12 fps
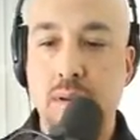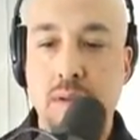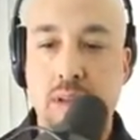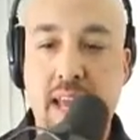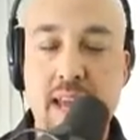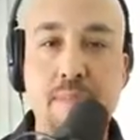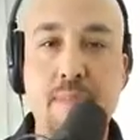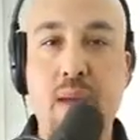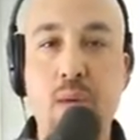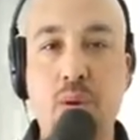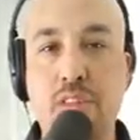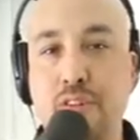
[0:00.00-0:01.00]
Can
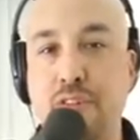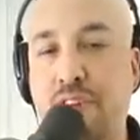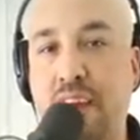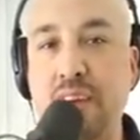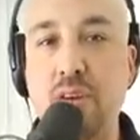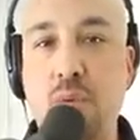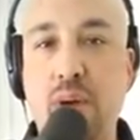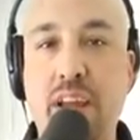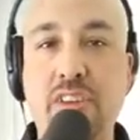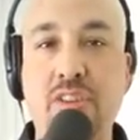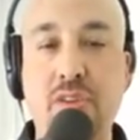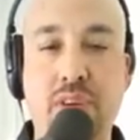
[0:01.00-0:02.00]
Mayweather find a
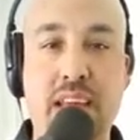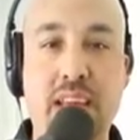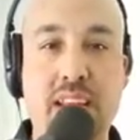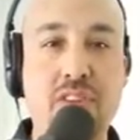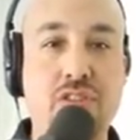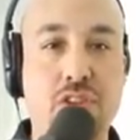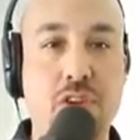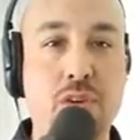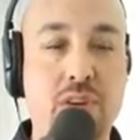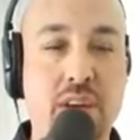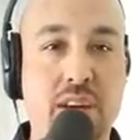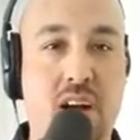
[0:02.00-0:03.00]
way to get
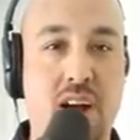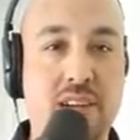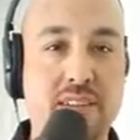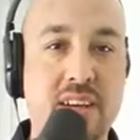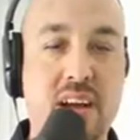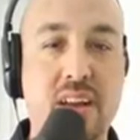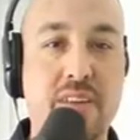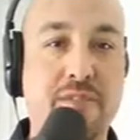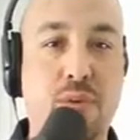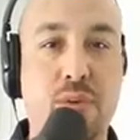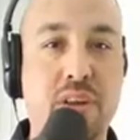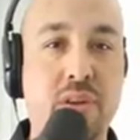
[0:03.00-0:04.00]
into an octagon at
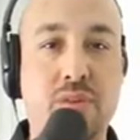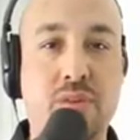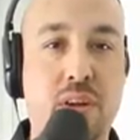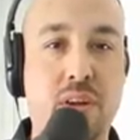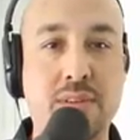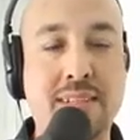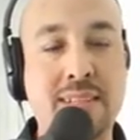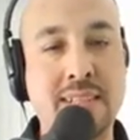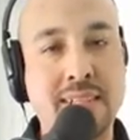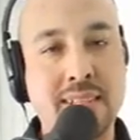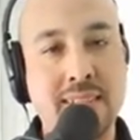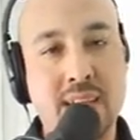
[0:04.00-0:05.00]
40 years old?
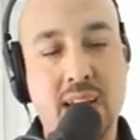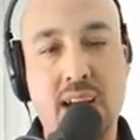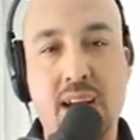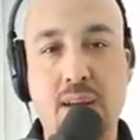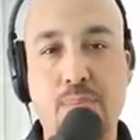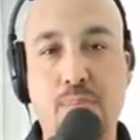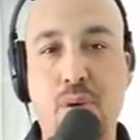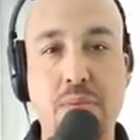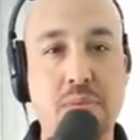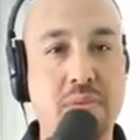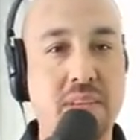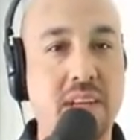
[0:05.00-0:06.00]

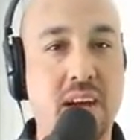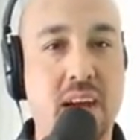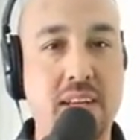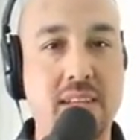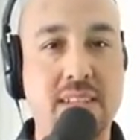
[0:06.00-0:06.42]
Probably not.